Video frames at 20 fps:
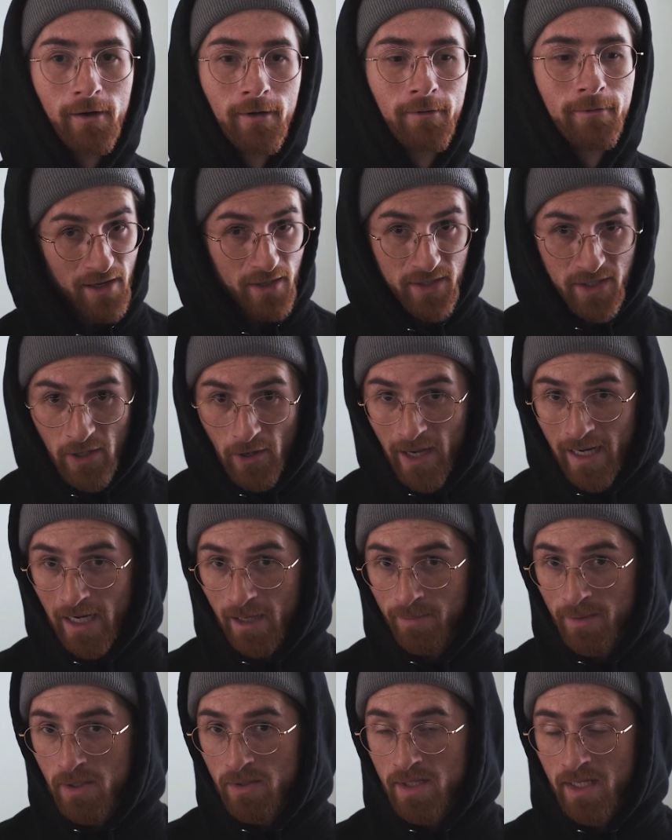I also end
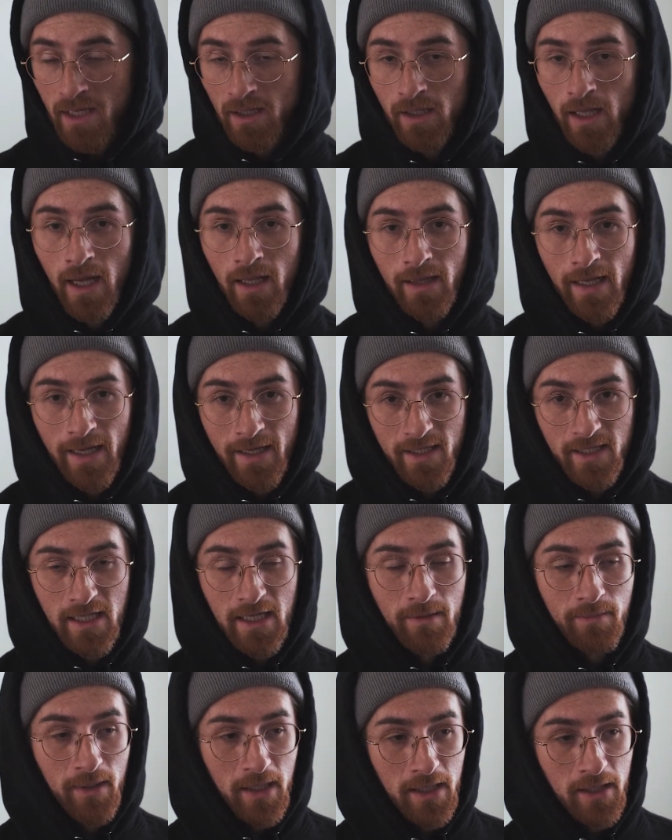up using a lot less
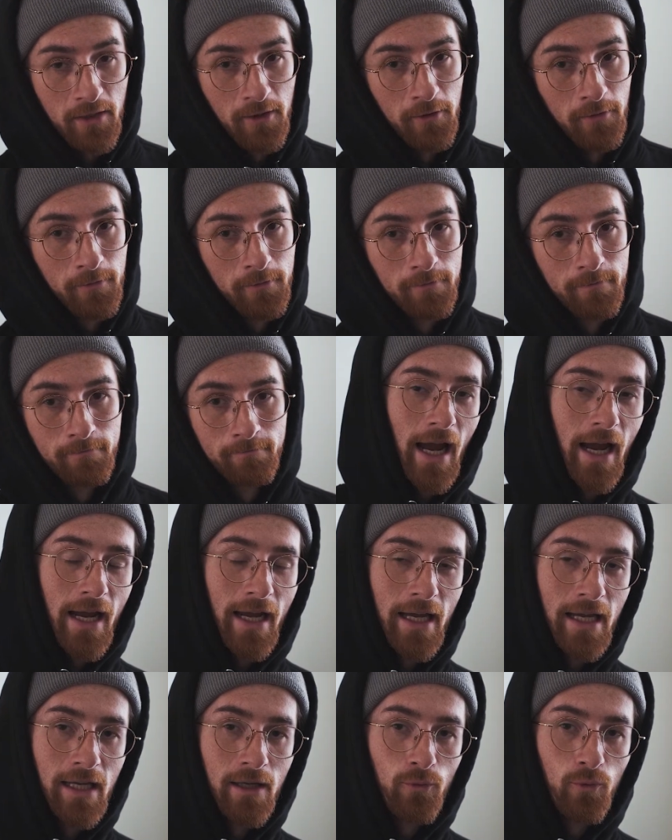CPU.
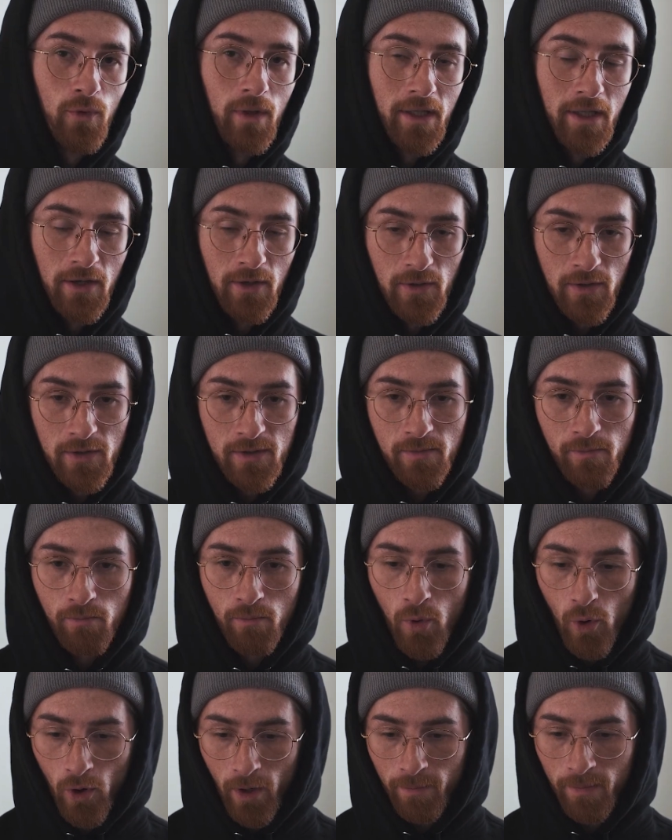I will use
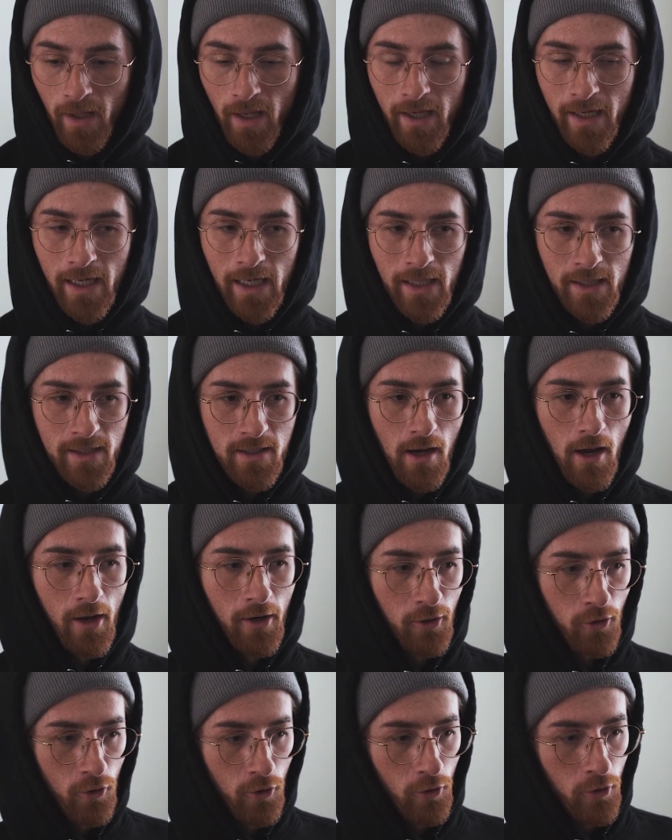more plugins
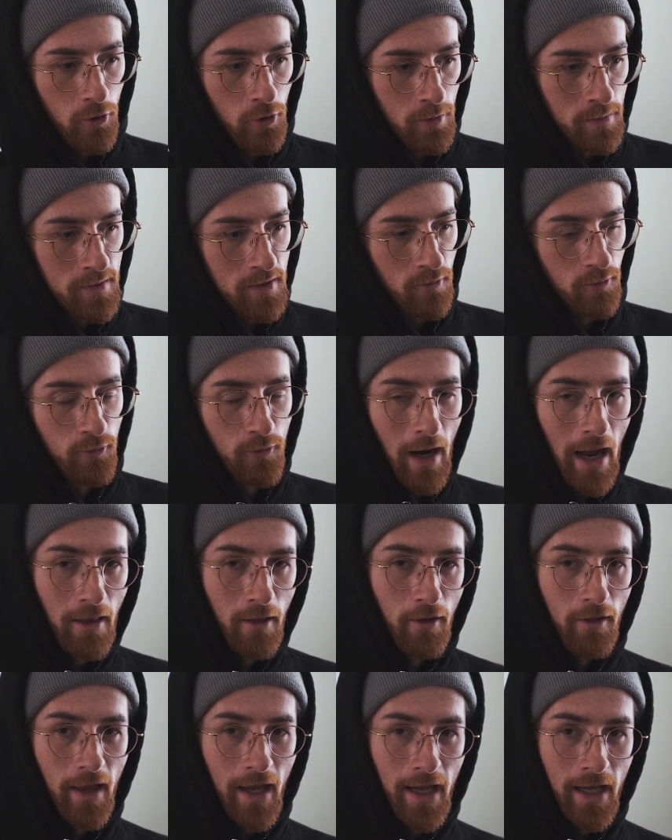on groups
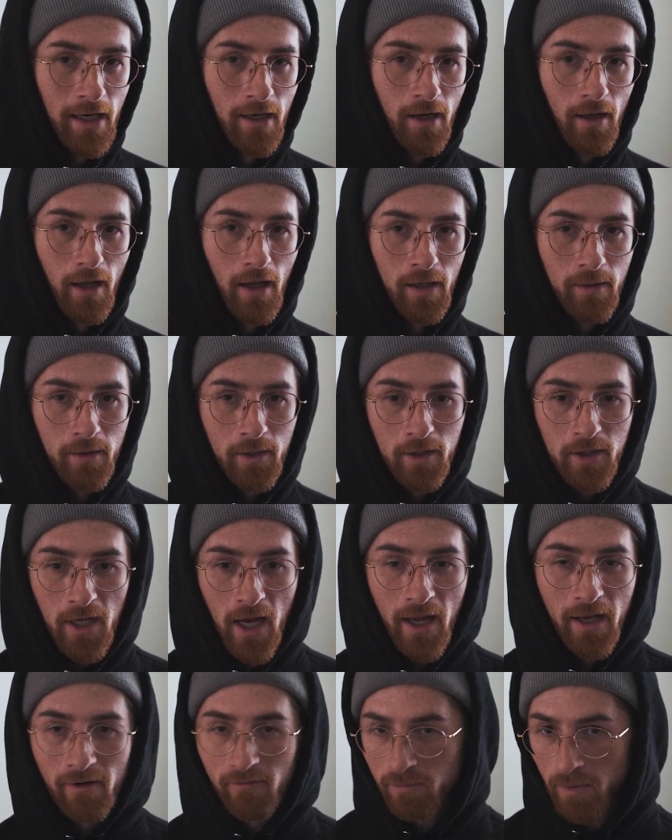rather than a
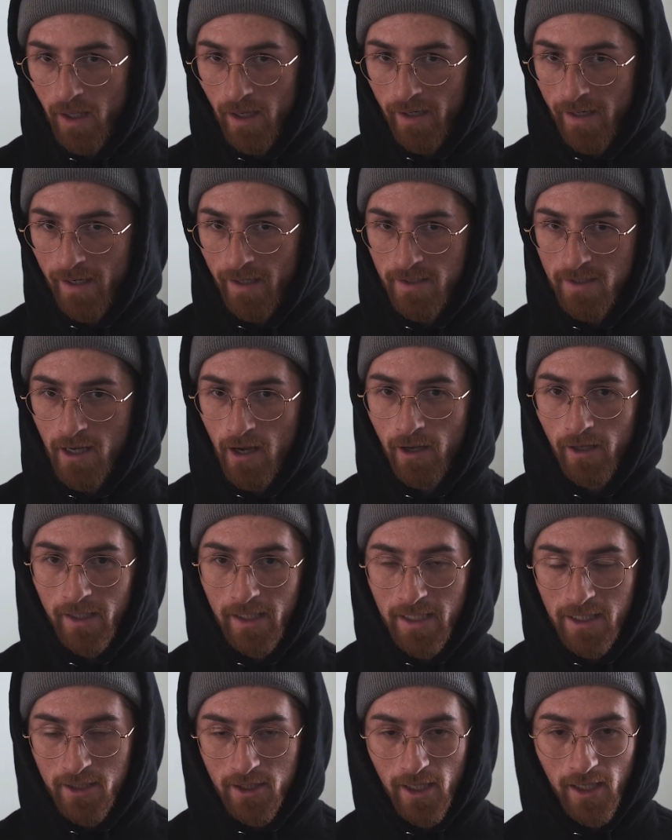ton of plugins
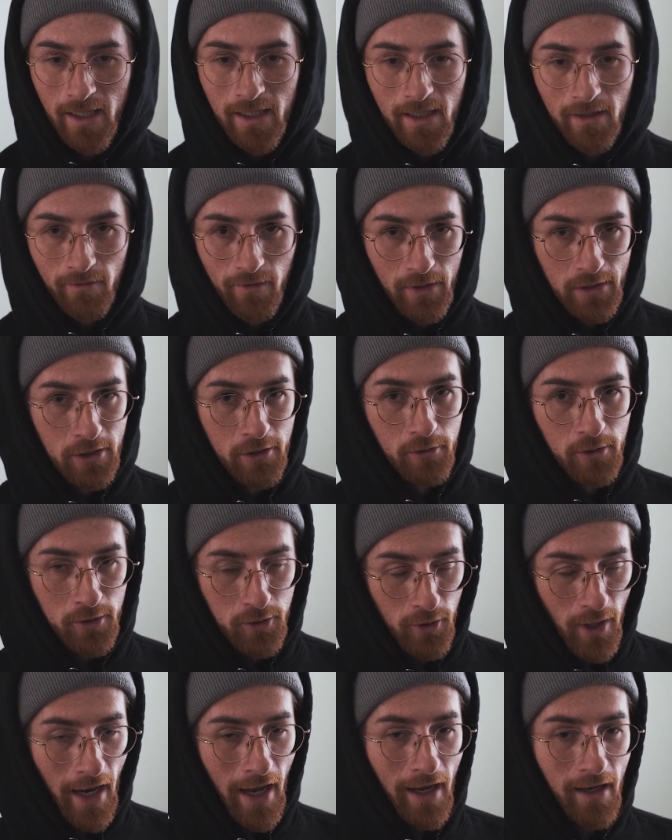on each individual
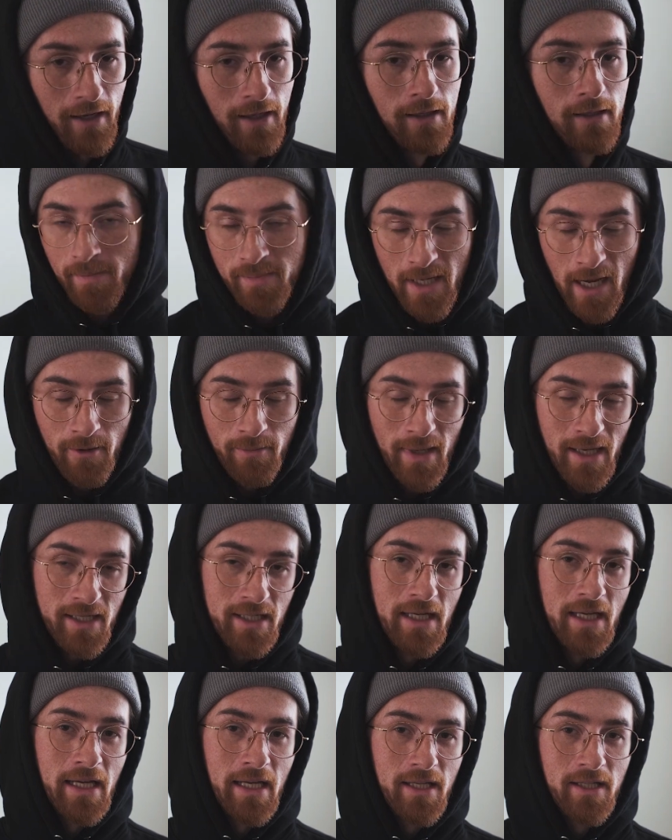track. Top-down
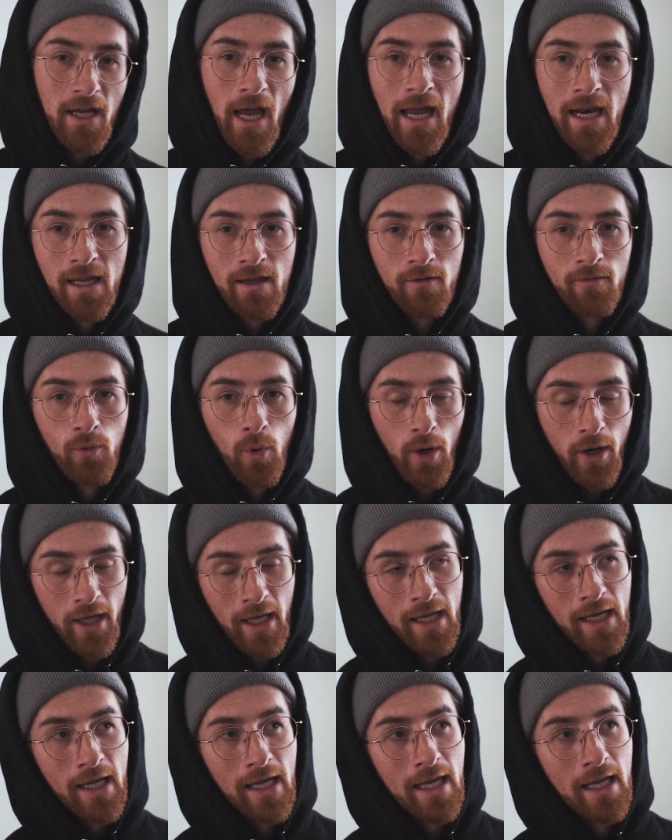mixing is kind of
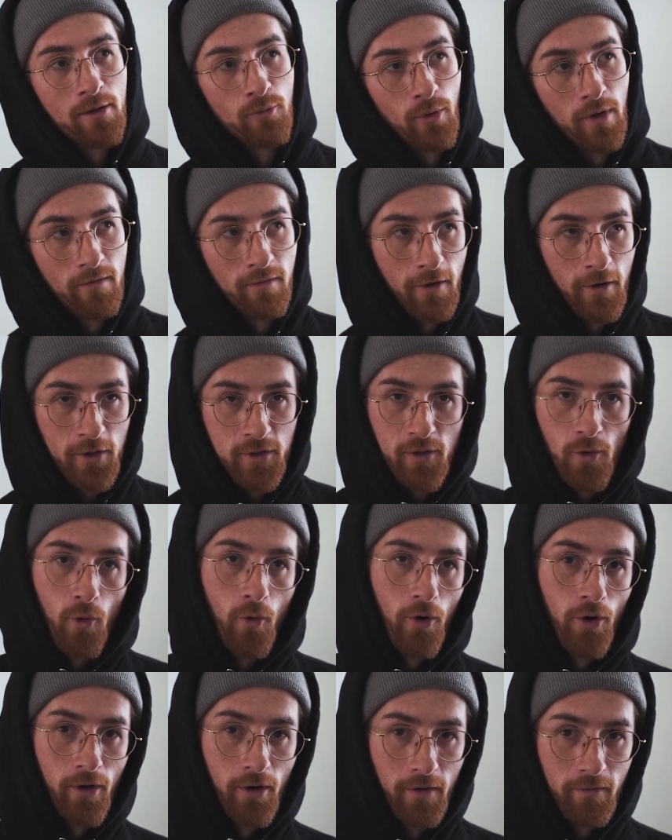working in reverse
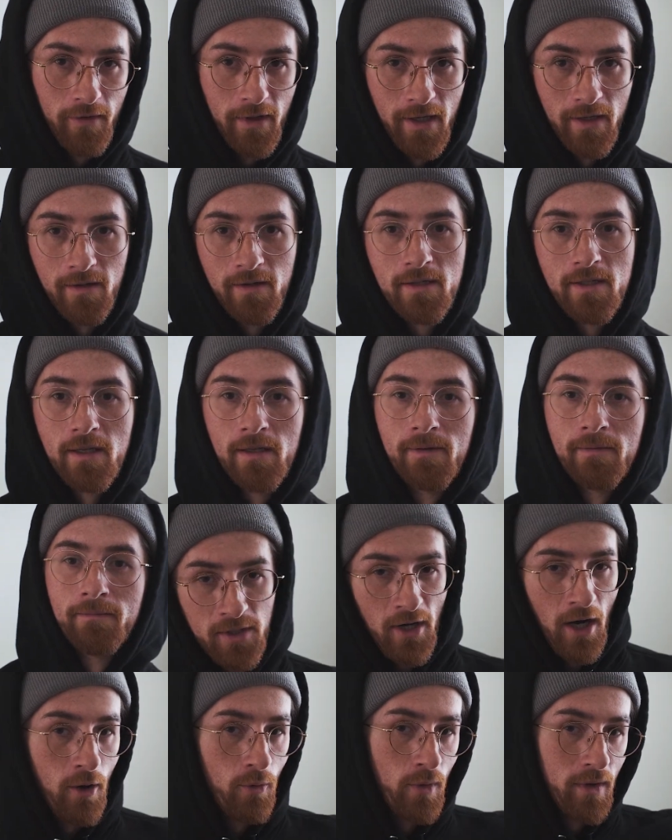order of things. You
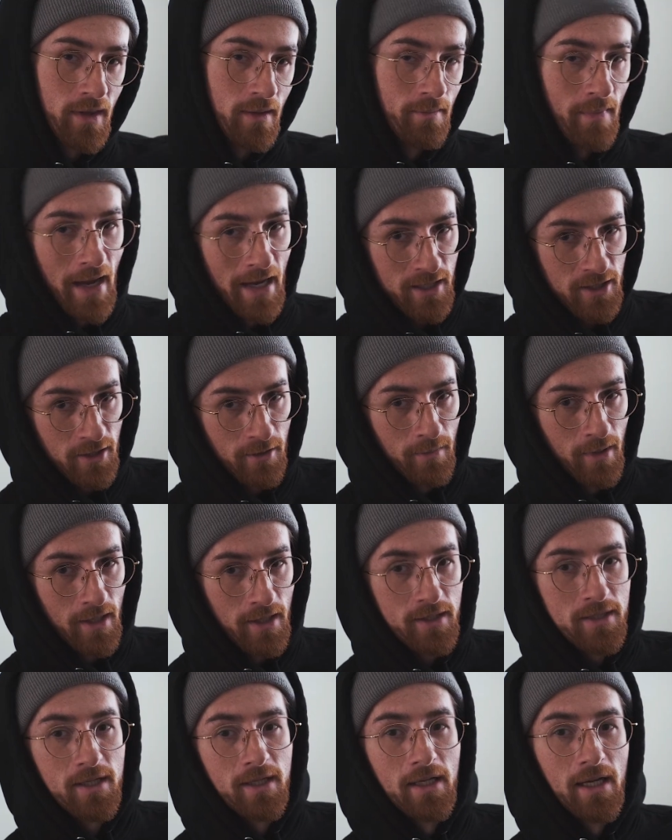start with the master
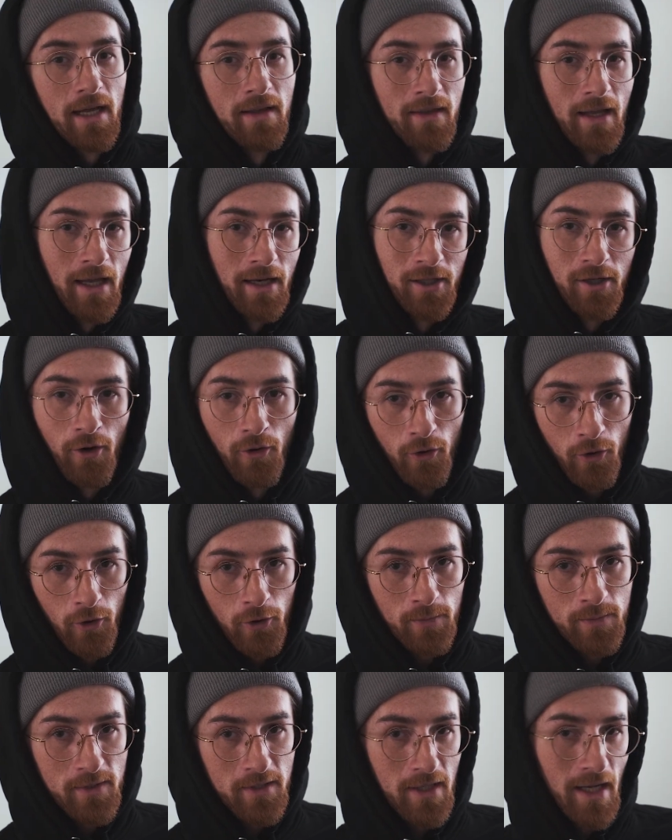bus and then your
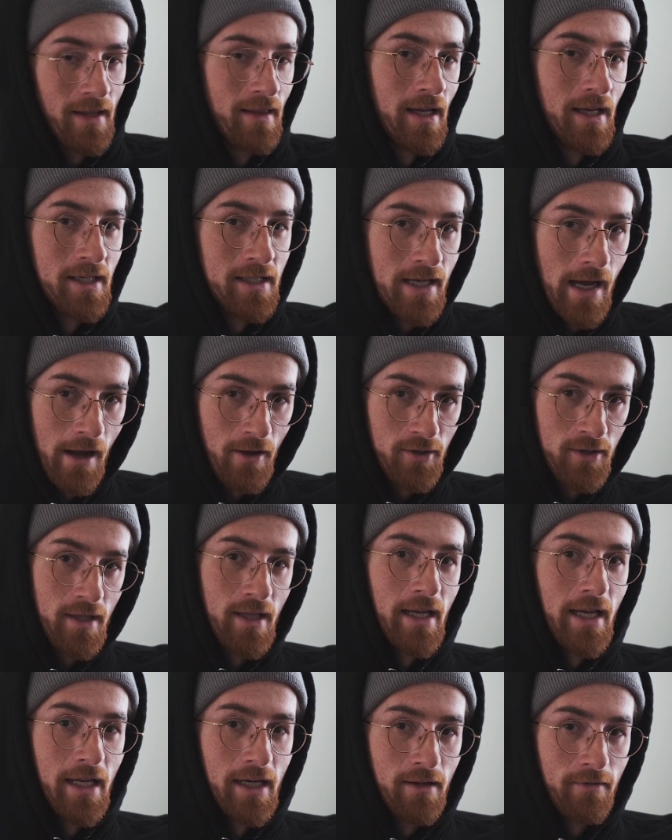groups and then down
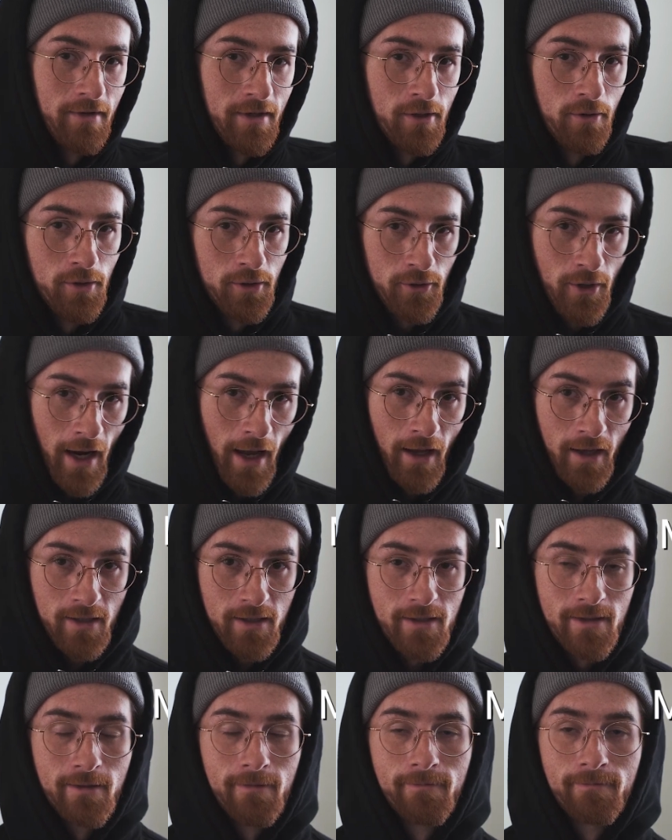to the individual
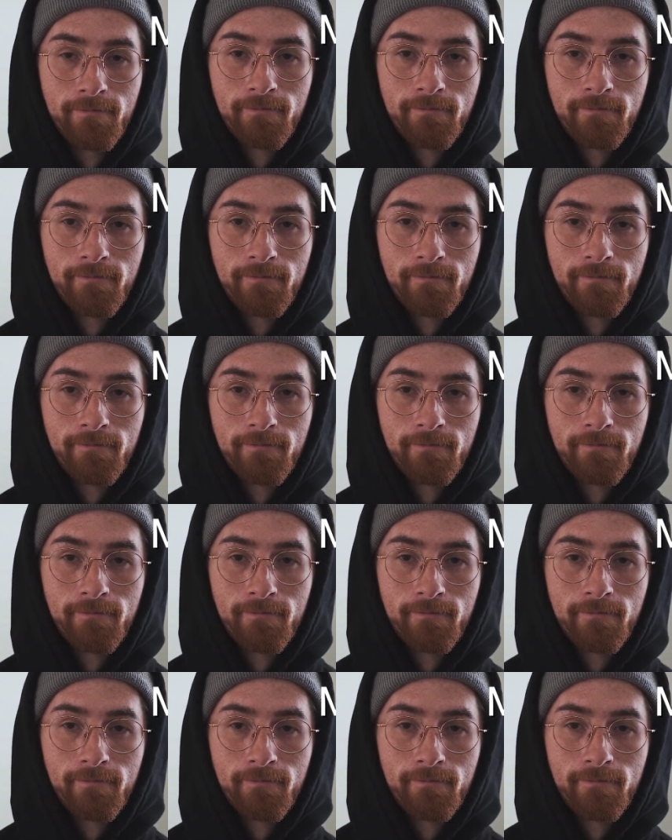tracks.